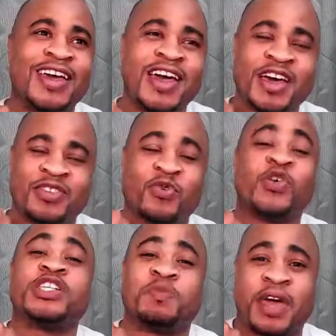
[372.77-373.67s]
the
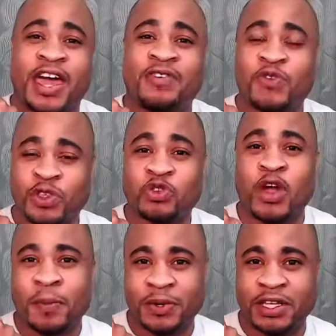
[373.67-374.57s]
wristband for the
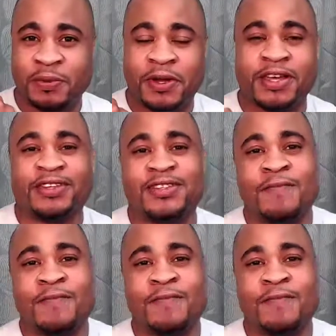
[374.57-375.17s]
trampoline place.